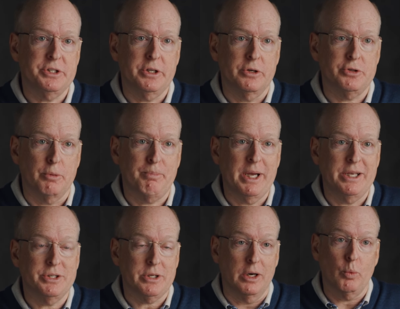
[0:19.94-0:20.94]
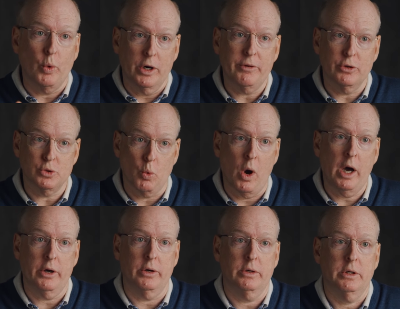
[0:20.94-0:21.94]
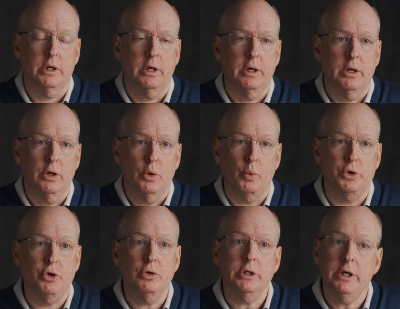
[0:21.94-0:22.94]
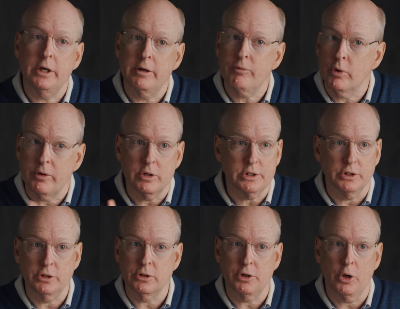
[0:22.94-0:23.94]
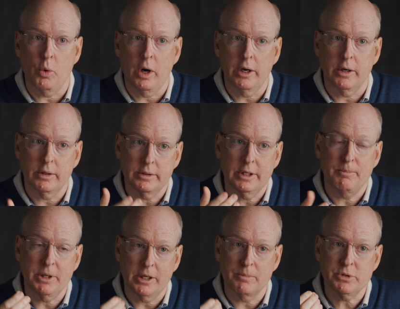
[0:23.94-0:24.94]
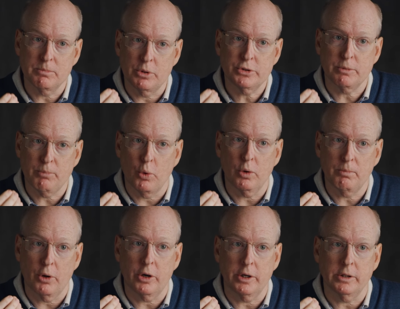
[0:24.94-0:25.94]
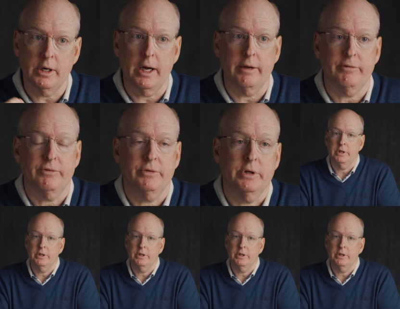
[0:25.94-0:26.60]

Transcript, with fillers: centers are based on where there's water. When you live where there's little or no water, it becomes the most important part of your life.